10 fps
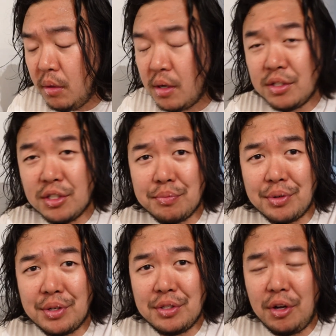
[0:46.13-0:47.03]
this is
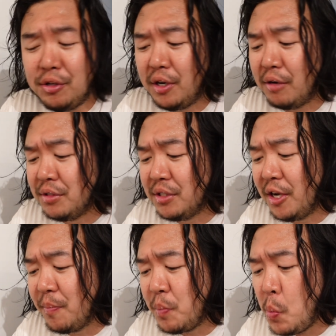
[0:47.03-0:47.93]
pretty solid, I would
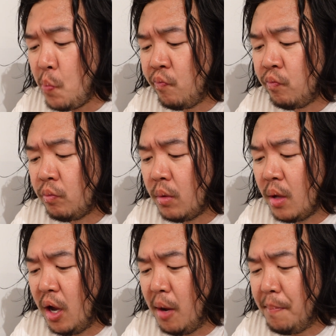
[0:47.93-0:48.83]
say.
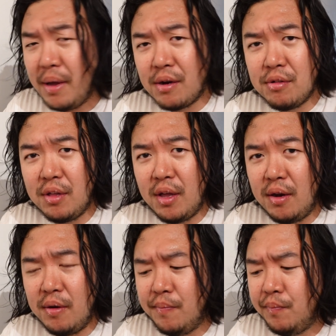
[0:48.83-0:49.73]
Uh, better
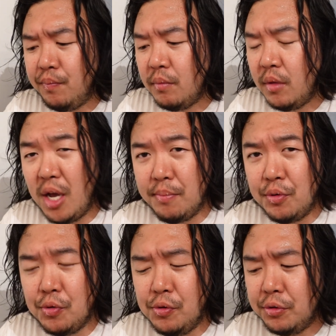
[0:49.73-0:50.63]
than
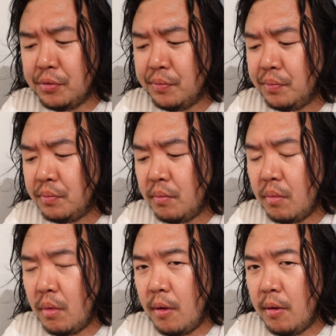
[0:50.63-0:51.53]
Abdul's?
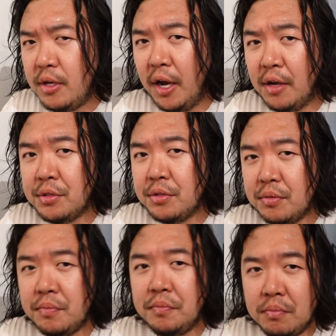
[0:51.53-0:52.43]

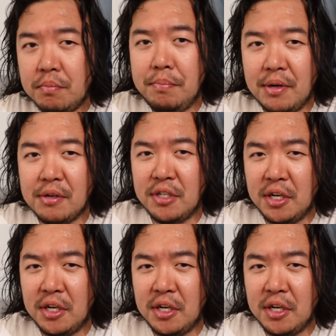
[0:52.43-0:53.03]
Yes, better than